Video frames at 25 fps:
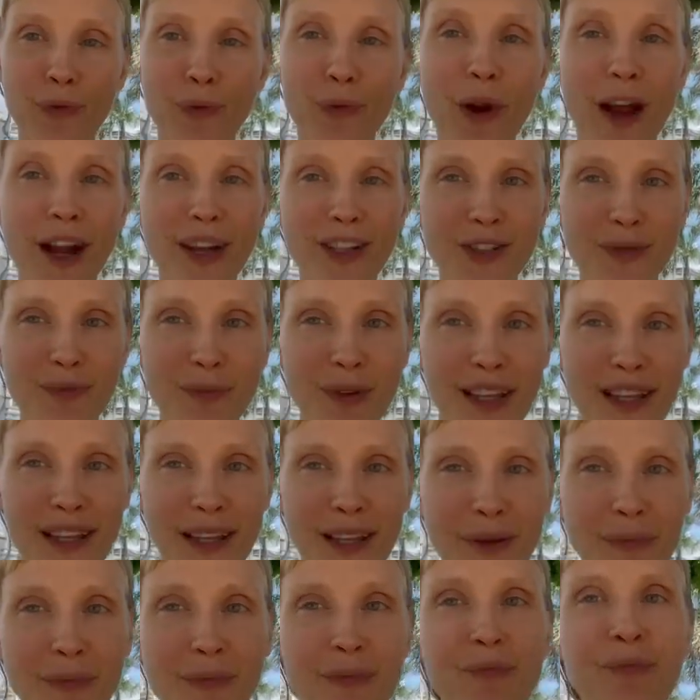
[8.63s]

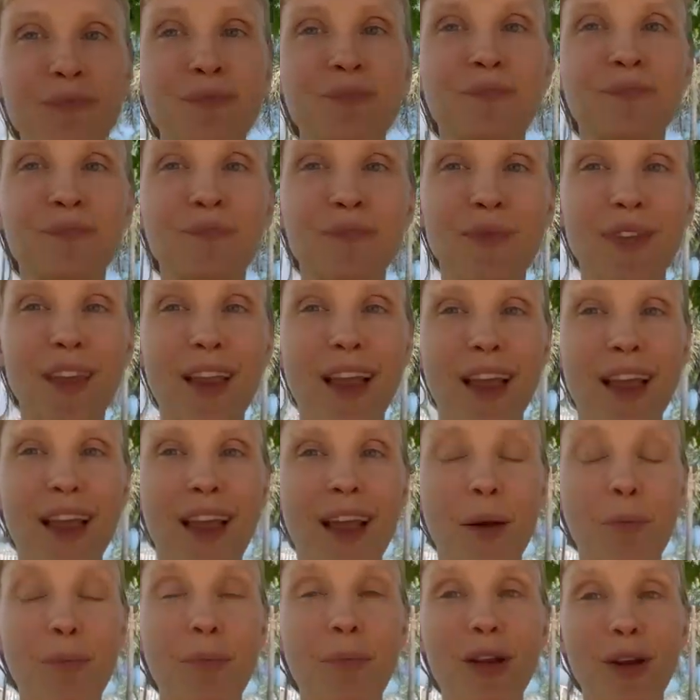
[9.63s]
Rashmi
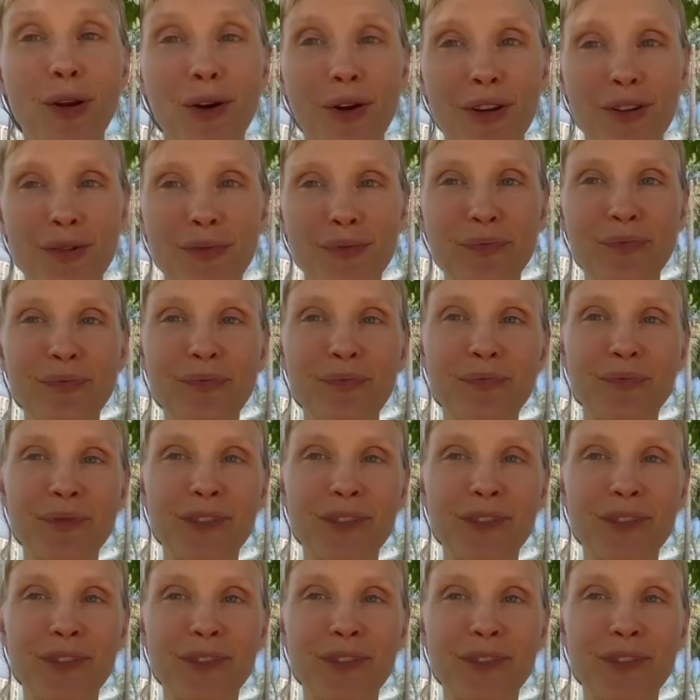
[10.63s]
Menon.